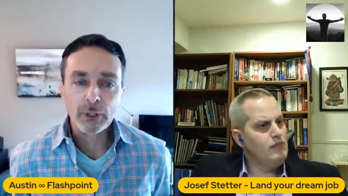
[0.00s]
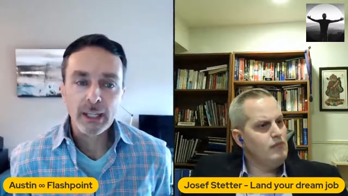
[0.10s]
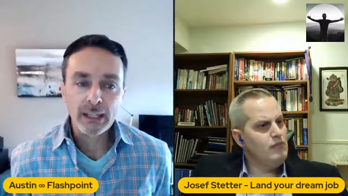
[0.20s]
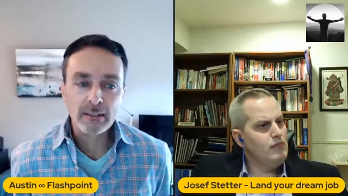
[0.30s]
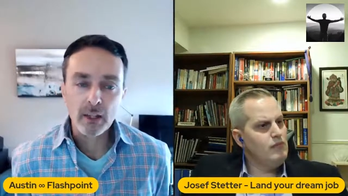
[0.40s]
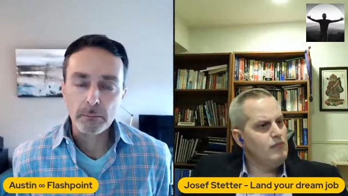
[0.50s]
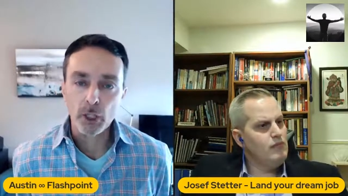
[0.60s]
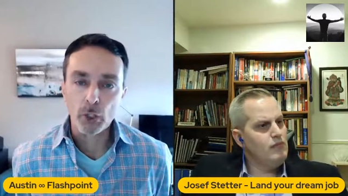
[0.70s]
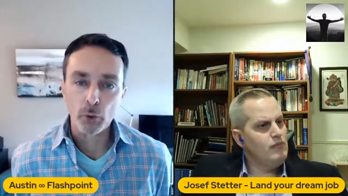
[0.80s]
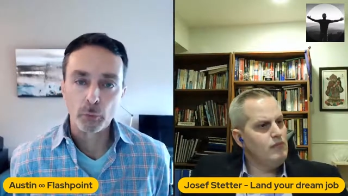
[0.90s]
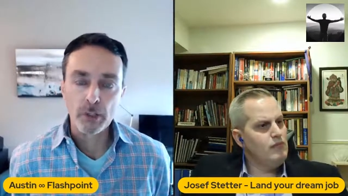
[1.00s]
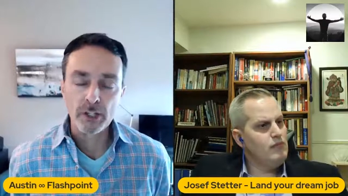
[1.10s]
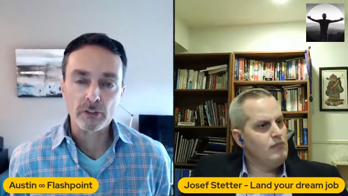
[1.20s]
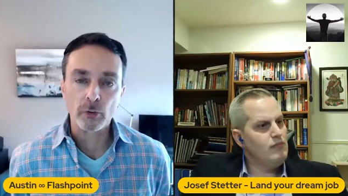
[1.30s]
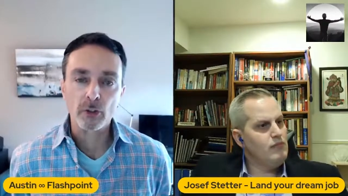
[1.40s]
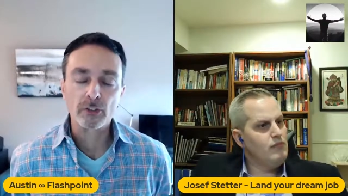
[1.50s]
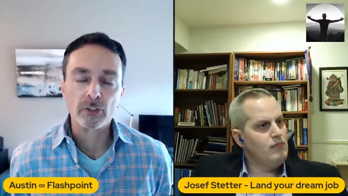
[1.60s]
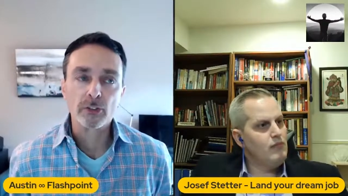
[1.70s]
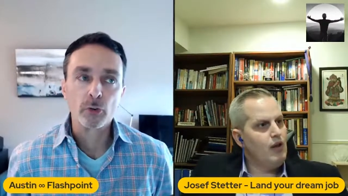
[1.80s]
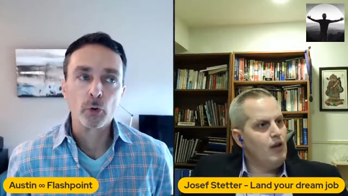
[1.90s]
Speaker 1: would LinkedIn be a good
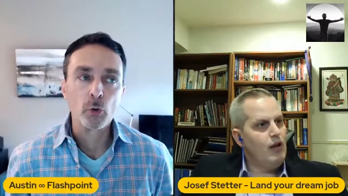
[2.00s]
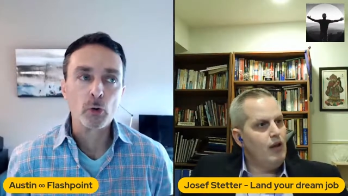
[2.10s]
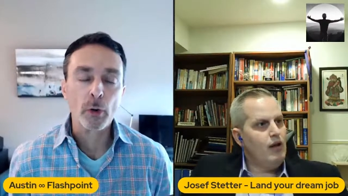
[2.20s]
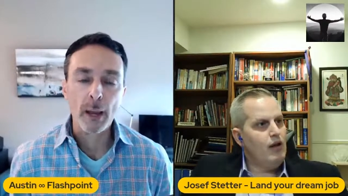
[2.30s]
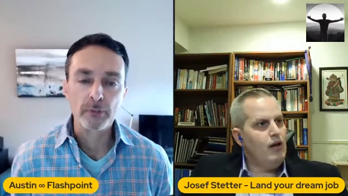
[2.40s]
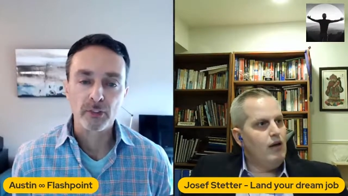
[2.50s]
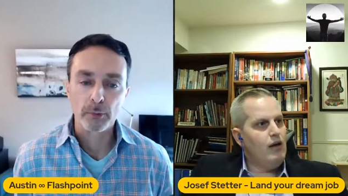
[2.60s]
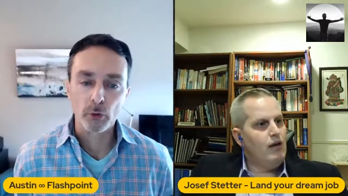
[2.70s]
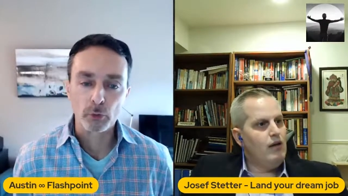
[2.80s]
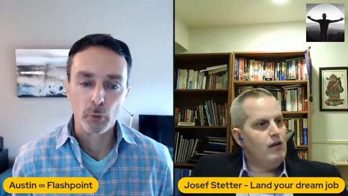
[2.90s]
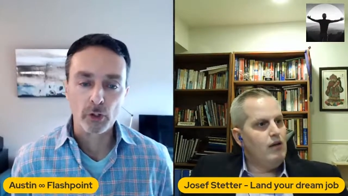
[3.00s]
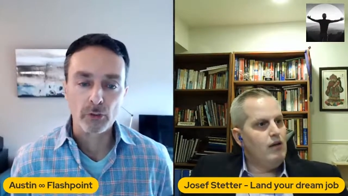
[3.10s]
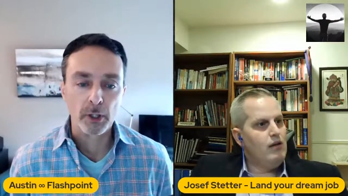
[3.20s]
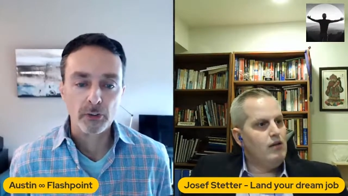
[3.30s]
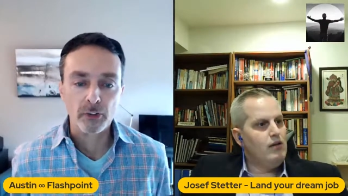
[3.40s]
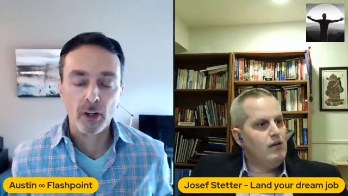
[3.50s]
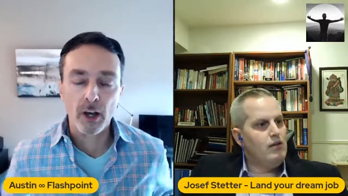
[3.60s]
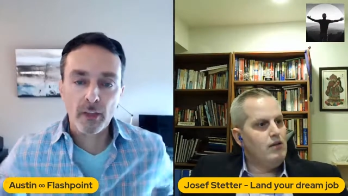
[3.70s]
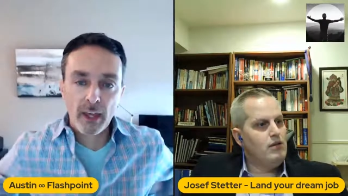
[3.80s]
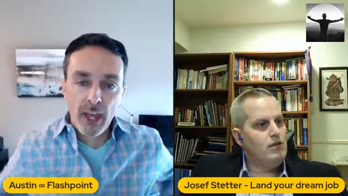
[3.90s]
resource to grab some of those words because you know
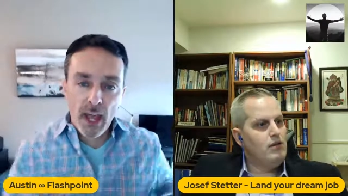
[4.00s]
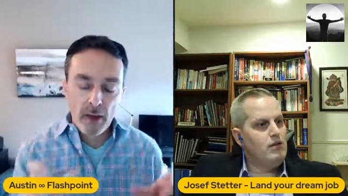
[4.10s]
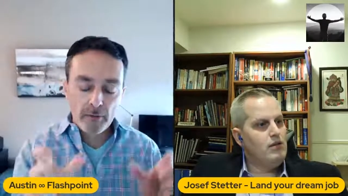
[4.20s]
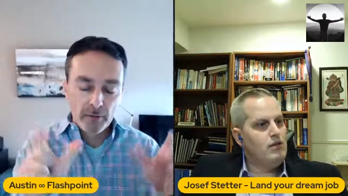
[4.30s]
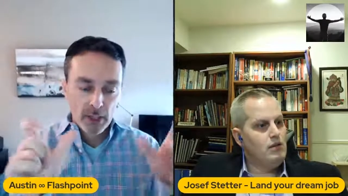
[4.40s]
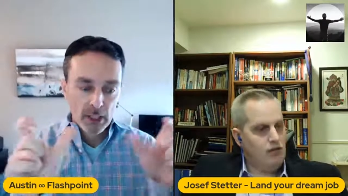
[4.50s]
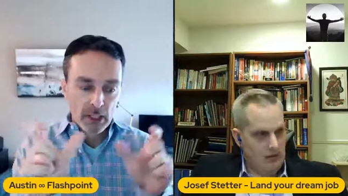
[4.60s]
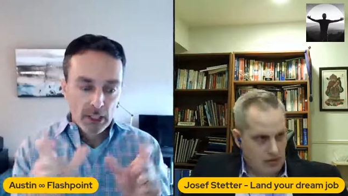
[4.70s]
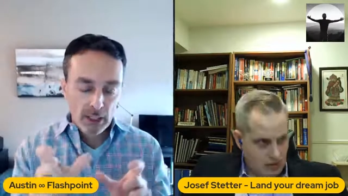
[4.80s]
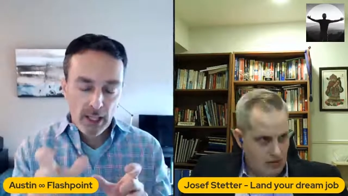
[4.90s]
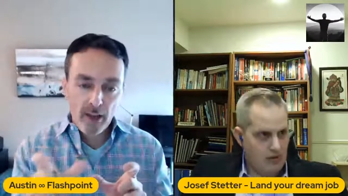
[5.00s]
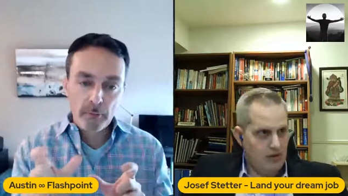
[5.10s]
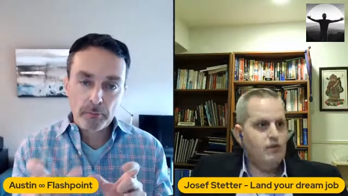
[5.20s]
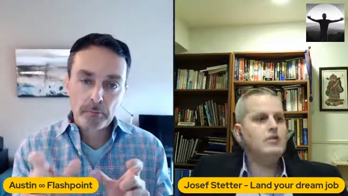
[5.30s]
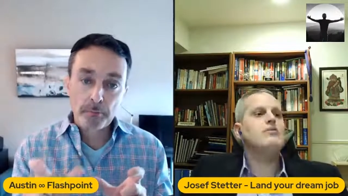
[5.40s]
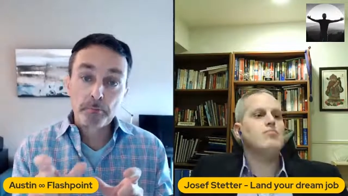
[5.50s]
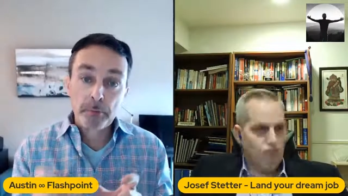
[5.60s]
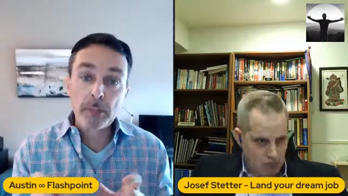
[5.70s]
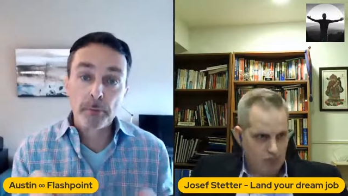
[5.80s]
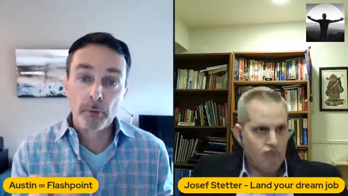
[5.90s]
how they have they have
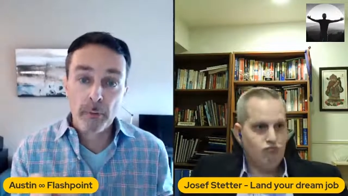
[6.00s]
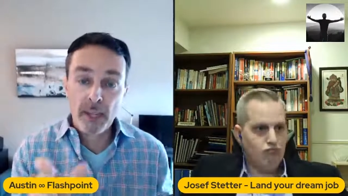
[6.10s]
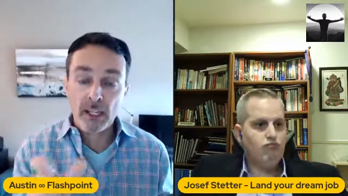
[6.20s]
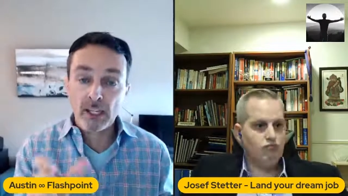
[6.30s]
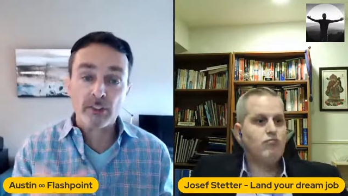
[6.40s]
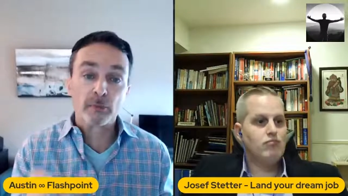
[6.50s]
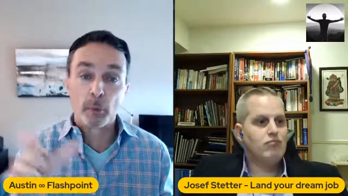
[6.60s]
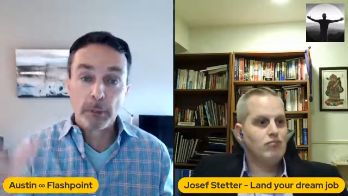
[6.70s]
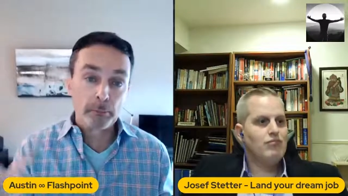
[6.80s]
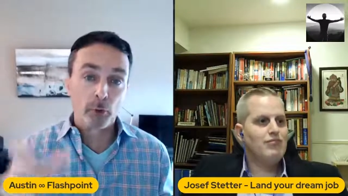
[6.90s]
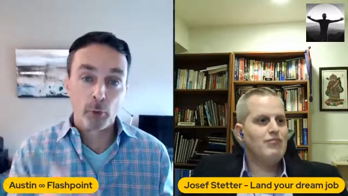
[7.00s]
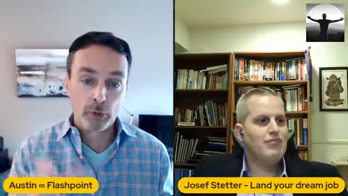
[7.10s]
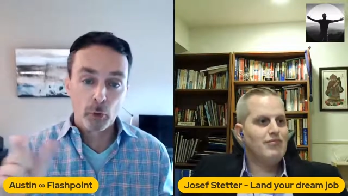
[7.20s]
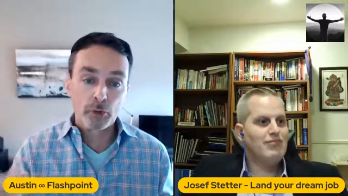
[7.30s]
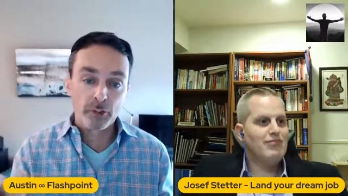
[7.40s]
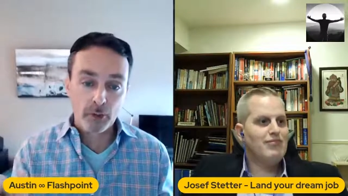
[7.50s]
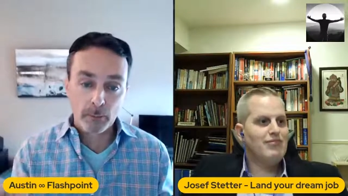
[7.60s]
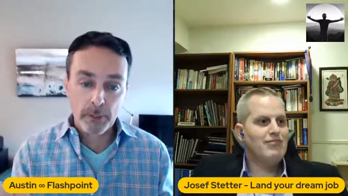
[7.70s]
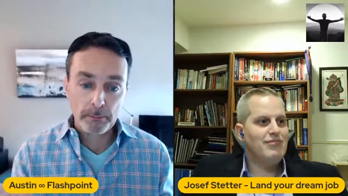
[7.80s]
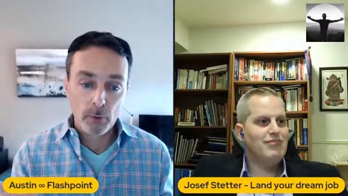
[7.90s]
people they make it easy for people to endorse
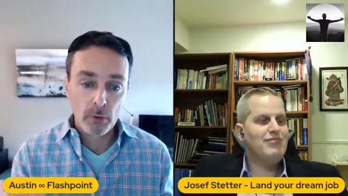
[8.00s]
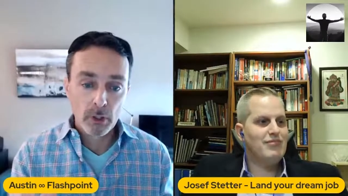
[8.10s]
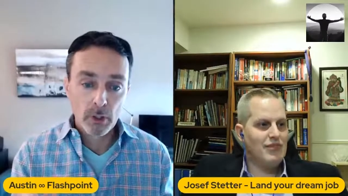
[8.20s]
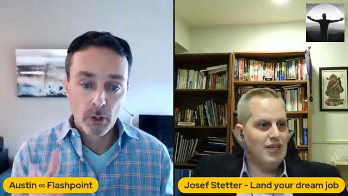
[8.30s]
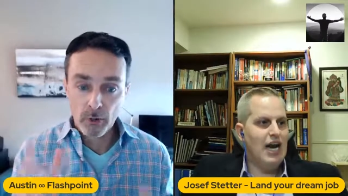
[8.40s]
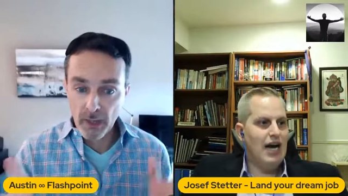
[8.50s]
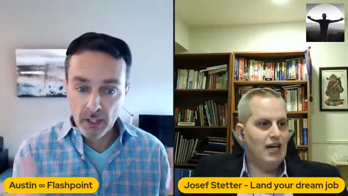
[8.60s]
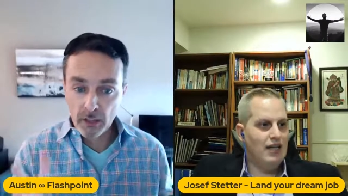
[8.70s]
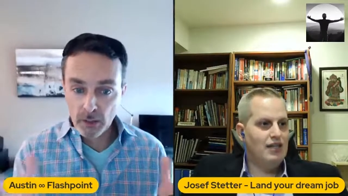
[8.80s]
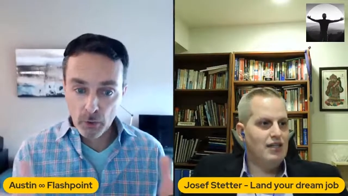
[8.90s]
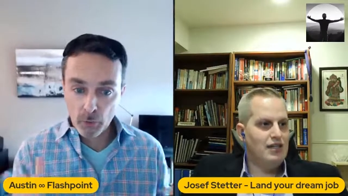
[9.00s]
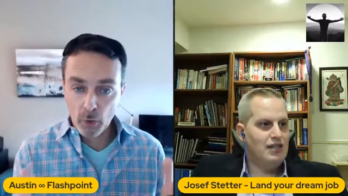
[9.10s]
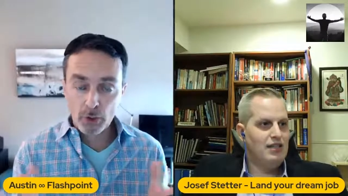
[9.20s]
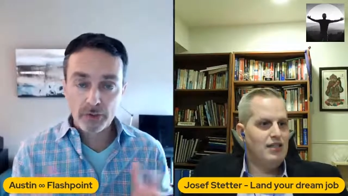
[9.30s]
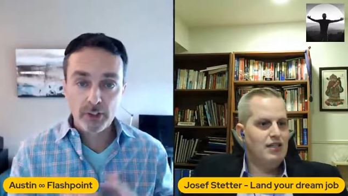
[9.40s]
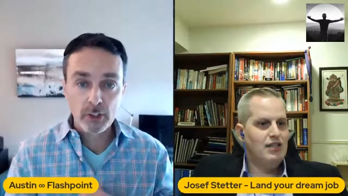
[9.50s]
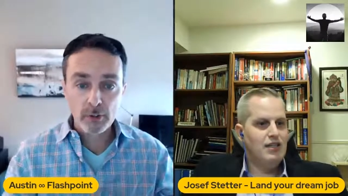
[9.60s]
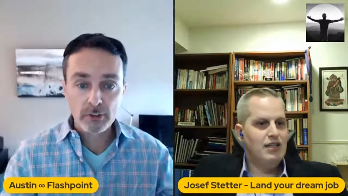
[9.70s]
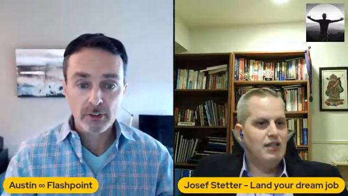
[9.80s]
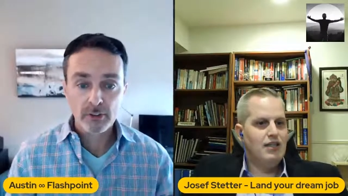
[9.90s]
other people. Are they yeah. words to
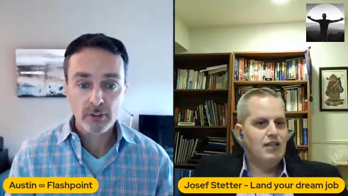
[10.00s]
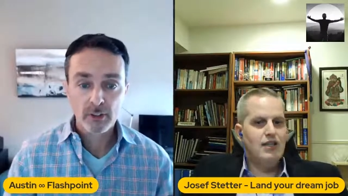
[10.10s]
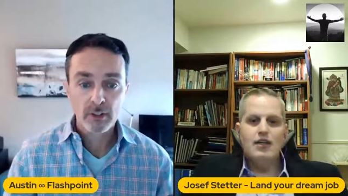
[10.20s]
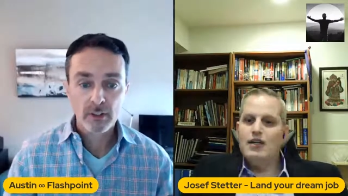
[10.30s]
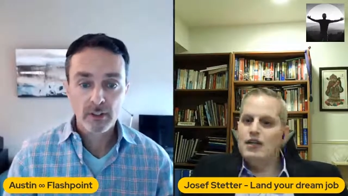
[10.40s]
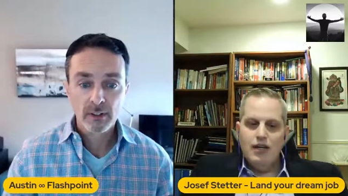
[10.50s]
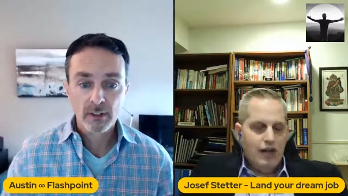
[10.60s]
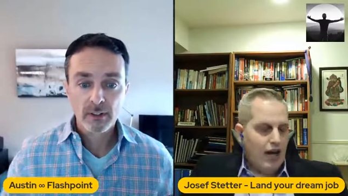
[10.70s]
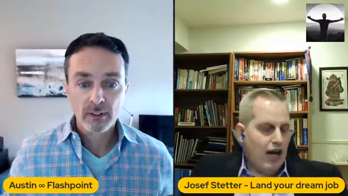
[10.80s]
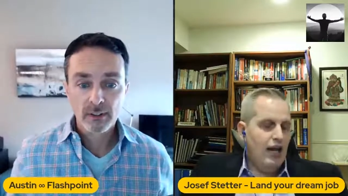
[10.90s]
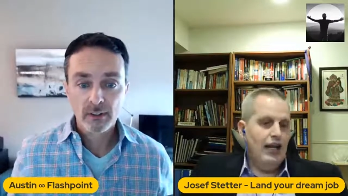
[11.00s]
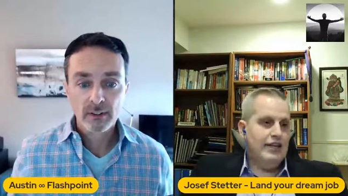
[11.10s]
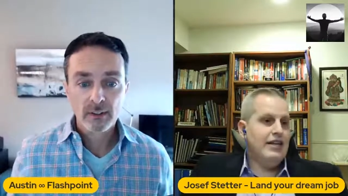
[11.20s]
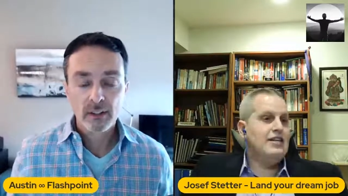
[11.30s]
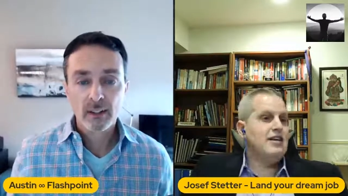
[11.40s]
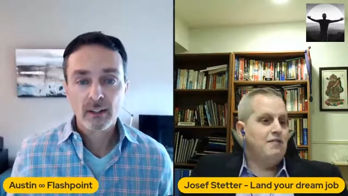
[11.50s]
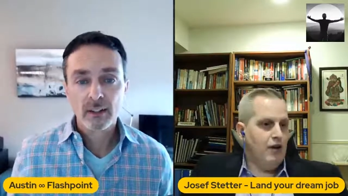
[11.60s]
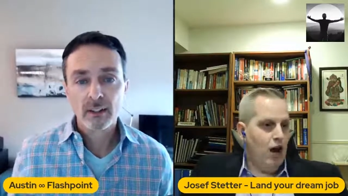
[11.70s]
use?
Speaker 2: Uh, LinkedIn is a